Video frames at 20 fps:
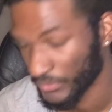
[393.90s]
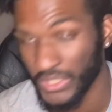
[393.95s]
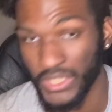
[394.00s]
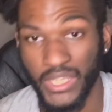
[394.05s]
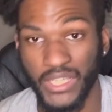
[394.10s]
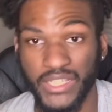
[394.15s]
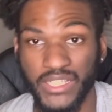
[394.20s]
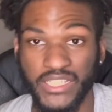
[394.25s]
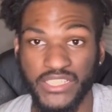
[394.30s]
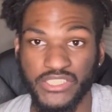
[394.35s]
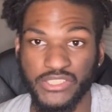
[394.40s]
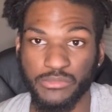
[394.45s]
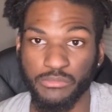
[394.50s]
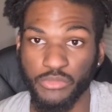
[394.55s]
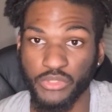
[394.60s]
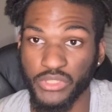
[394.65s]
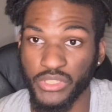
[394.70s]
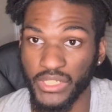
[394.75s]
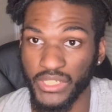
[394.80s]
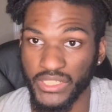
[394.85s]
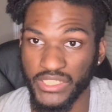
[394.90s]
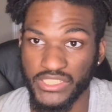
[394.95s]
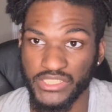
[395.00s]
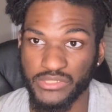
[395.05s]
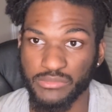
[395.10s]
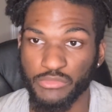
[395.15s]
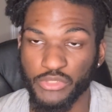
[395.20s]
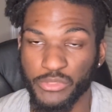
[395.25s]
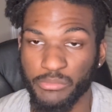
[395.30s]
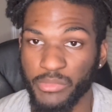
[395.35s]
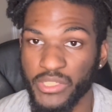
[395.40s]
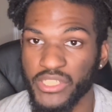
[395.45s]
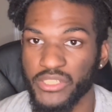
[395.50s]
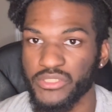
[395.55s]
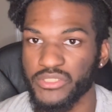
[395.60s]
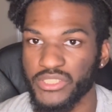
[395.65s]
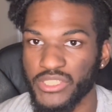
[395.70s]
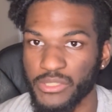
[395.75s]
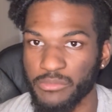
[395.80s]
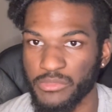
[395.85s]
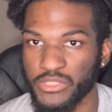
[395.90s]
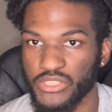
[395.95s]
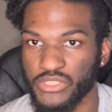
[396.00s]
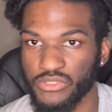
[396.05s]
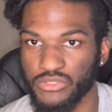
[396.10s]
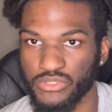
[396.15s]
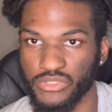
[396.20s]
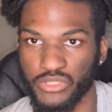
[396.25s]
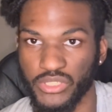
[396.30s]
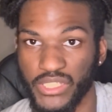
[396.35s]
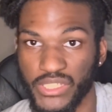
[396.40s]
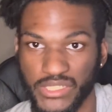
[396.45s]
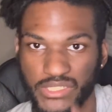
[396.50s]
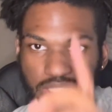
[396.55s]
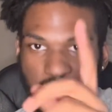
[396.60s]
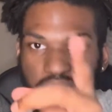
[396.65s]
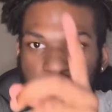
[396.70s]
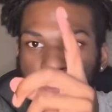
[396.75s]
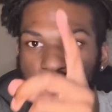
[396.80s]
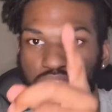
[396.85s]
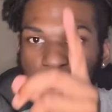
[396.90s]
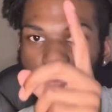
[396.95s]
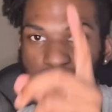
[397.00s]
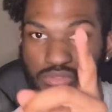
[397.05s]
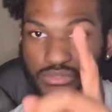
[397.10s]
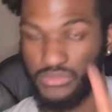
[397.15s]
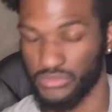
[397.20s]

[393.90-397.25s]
I got some more bangers coming too, so y'all stay tuned.